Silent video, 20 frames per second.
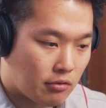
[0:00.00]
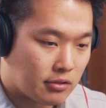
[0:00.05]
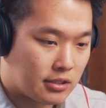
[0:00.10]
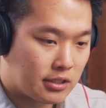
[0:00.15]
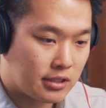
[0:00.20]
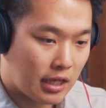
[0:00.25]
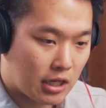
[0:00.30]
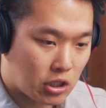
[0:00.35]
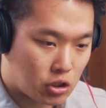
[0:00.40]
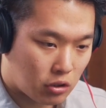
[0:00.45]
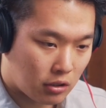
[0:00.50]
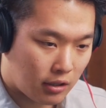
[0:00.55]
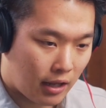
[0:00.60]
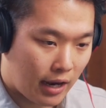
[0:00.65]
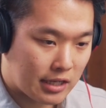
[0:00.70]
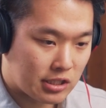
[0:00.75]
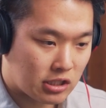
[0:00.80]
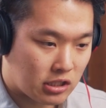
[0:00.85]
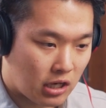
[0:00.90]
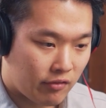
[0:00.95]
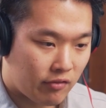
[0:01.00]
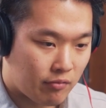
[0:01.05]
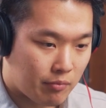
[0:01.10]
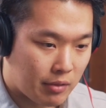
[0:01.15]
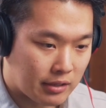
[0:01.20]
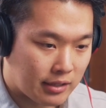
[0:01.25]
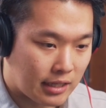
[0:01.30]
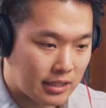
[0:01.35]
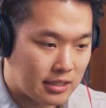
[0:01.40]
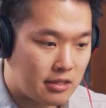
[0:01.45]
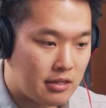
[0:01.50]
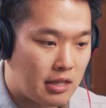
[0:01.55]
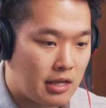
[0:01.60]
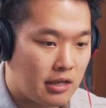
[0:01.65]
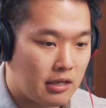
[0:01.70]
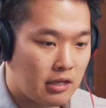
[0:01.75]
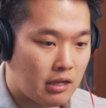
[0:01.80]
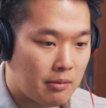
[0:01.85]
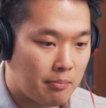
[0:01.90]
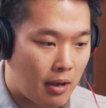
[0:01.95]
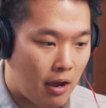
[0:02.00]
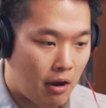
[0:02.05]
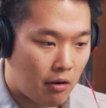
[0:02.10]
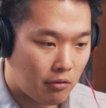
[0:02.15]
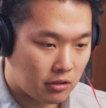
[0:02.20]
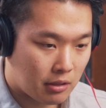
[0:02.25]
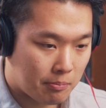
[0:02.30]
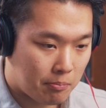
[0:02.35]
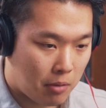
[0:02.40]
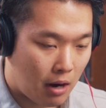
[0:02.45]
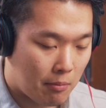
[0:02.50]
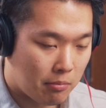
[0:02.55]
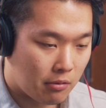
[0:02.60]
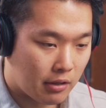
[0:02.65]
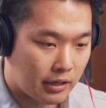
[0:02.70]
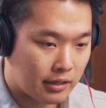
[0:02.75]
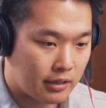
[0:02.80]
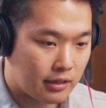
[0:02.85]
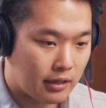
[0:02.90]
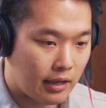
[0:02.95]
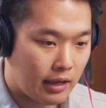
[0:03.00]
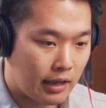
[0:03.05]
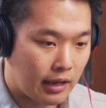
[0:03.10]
centralized government that's thinking about the public.